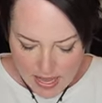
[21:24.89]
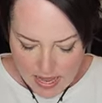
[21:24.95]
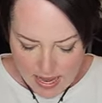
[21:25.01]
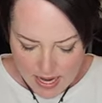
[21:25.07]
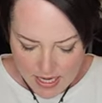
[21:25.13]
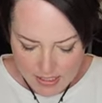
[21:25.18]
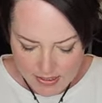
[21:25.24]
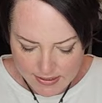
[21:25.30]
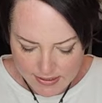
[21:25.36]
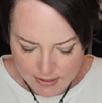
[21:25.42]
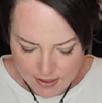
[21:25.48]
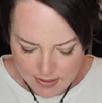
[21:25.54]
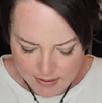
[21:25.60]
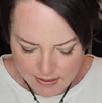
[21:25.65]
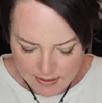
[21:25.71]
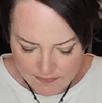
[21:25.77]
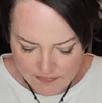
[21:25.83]
I just saw
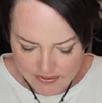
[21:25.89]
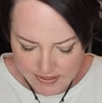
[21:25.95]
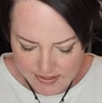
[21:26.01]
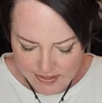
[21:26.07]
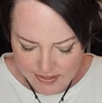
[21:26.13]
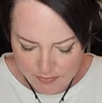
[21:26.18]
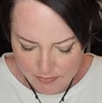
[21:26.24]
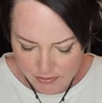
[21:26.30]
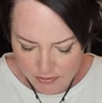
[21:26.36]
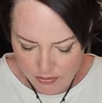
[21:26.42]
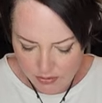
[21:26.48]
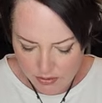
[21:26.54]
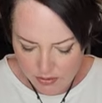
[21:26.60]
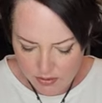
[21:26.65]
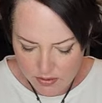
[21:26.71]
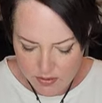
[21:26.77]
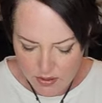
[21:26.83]
something
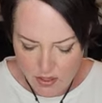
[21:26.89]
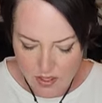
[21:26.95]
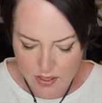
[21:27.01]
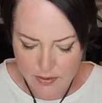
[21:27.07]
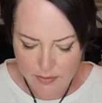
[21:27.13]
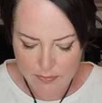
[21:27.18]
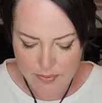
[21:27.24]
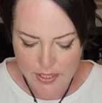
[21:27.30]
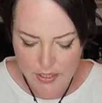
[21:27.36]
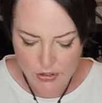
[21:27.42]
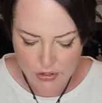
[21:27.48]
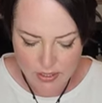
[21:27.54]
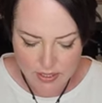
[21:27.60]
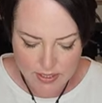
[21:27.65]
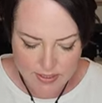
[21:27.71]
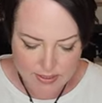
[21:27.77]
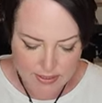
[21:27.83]
similar on
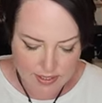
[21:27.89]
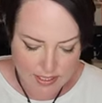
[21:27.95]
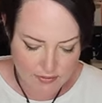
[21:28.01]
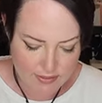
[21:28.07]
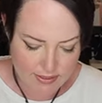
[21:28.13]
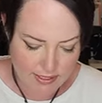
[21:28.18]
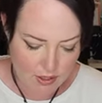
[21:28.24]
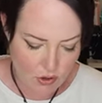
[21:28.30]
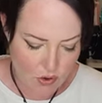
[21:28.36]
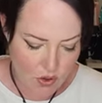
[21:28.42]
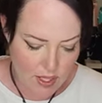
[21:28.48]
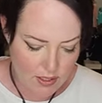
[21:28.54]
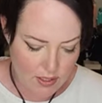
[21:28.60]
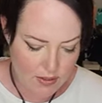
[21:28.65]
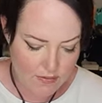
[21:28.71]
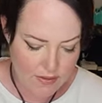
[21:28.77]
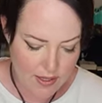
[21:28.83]
Pinterest and I was like, oh, I
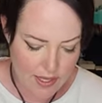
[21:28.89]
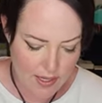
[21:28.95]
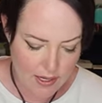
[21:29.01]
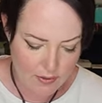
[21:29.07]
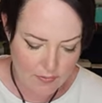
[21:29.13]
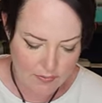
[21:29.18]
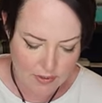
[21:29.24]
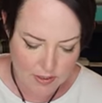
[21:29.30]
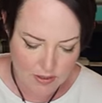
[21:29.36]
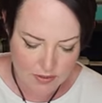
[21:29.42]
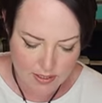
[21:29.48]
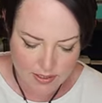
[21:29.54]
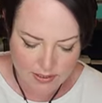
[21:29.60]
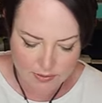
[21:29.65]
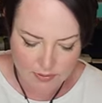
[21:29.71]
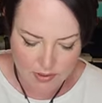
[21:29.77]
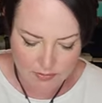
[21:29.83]
love that. I'm gonna,
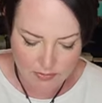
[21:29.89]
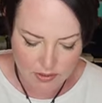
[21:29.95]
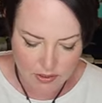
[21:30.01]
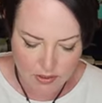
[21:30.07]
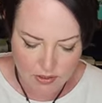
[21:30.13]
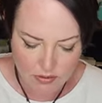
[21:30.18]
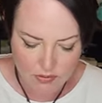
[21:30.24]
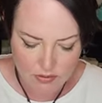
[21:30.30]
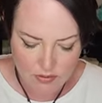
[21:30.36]
that's what I'm gonna do.